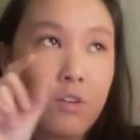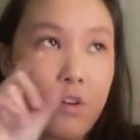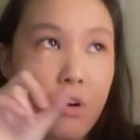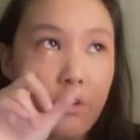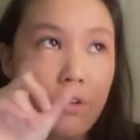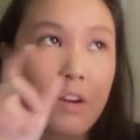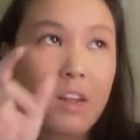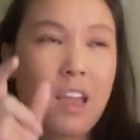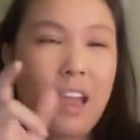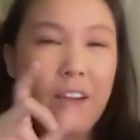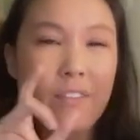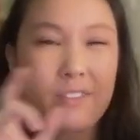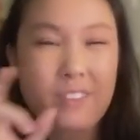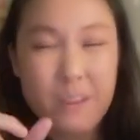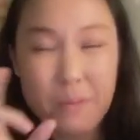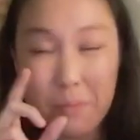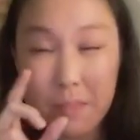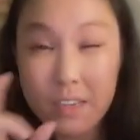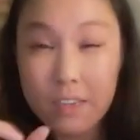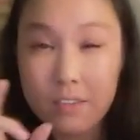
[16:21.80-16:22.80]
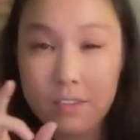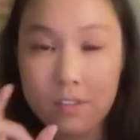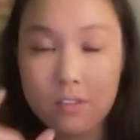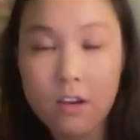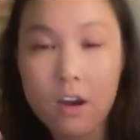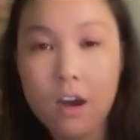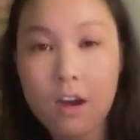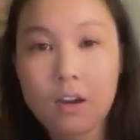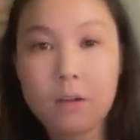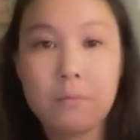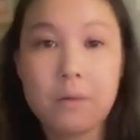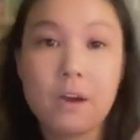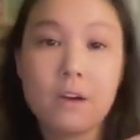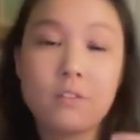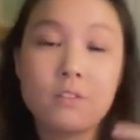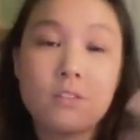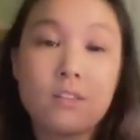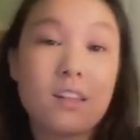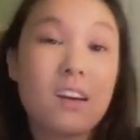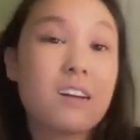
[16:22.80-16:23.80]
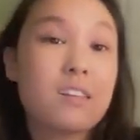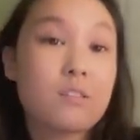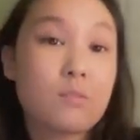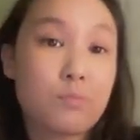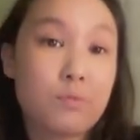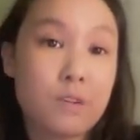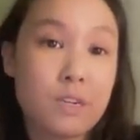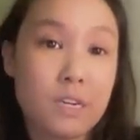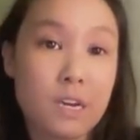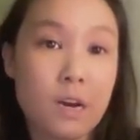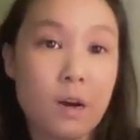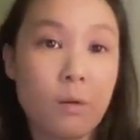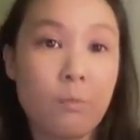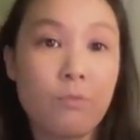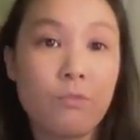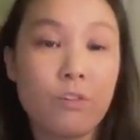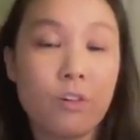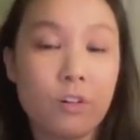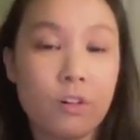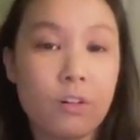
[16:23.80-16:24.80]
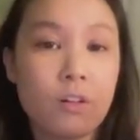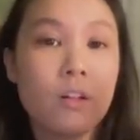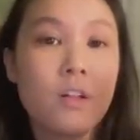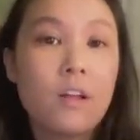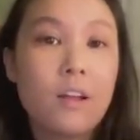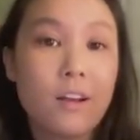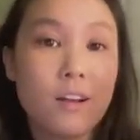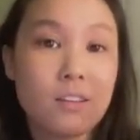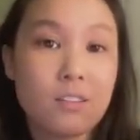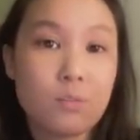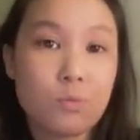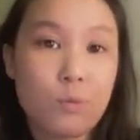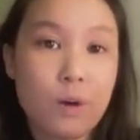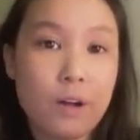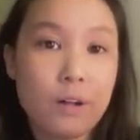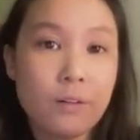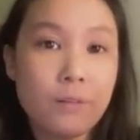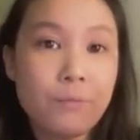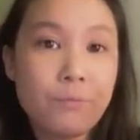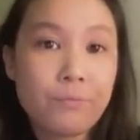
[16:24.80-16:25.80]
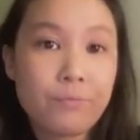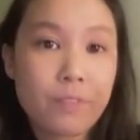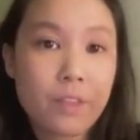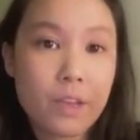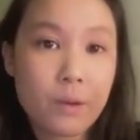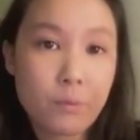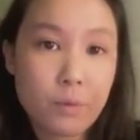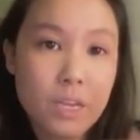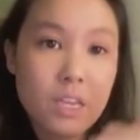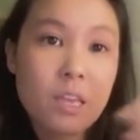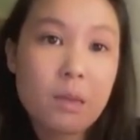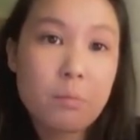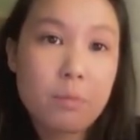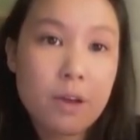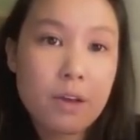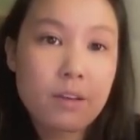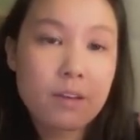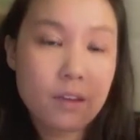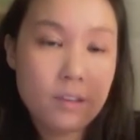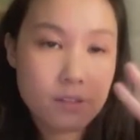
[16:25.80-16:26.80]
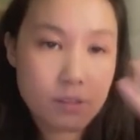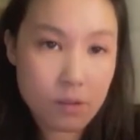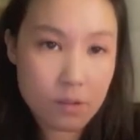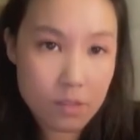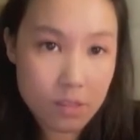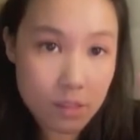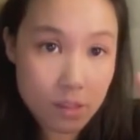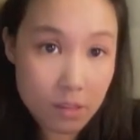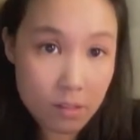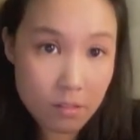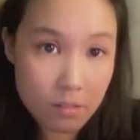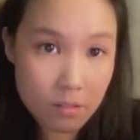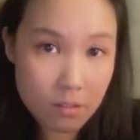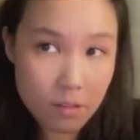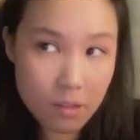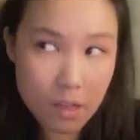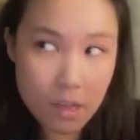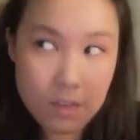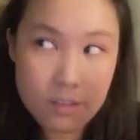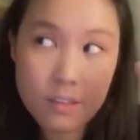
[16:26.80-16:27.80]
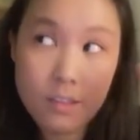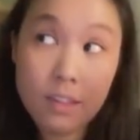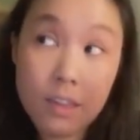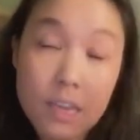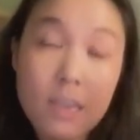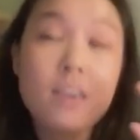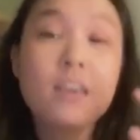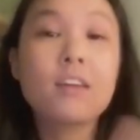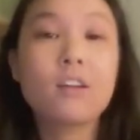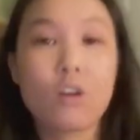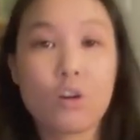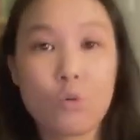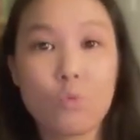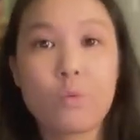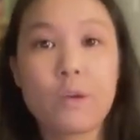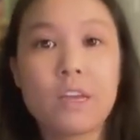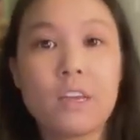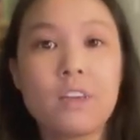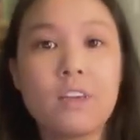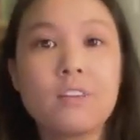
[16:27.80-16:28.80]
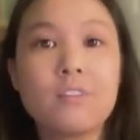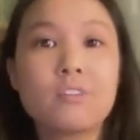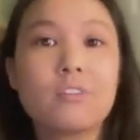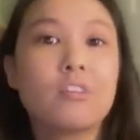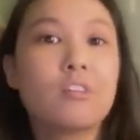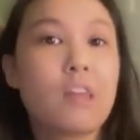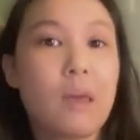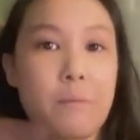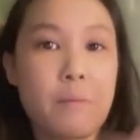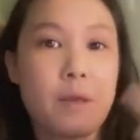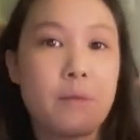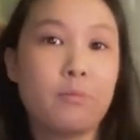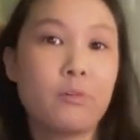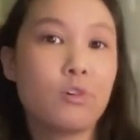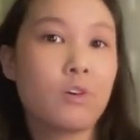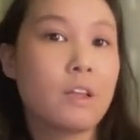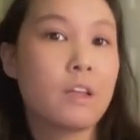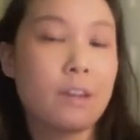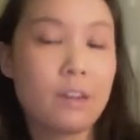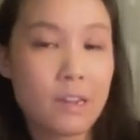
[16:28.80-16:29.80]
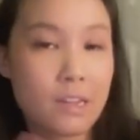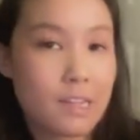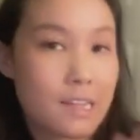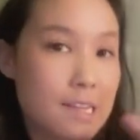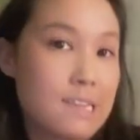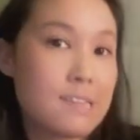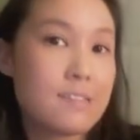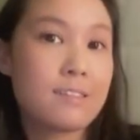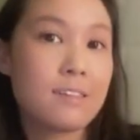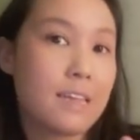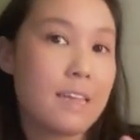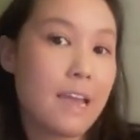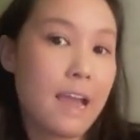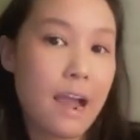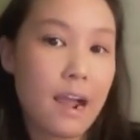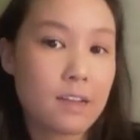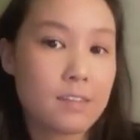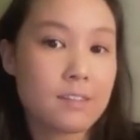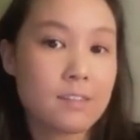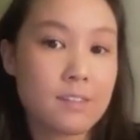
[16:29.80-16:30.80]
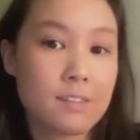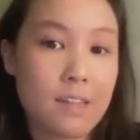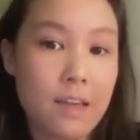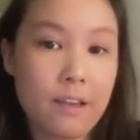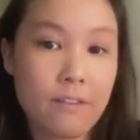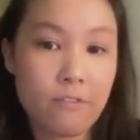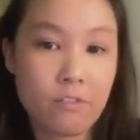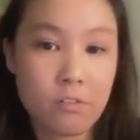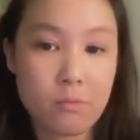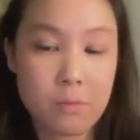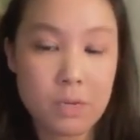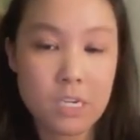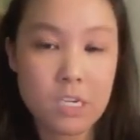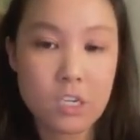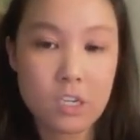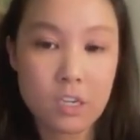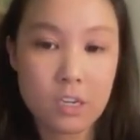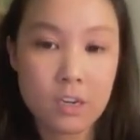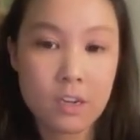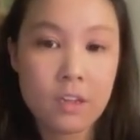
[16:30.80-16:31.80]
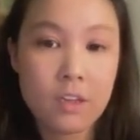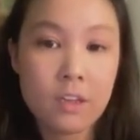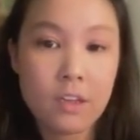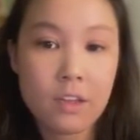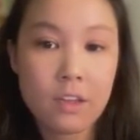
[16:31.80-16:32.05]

you already have something to talk about. So that's pretty helpful as well. And we keep it as in as a link in our wiki so that people can easily access that information.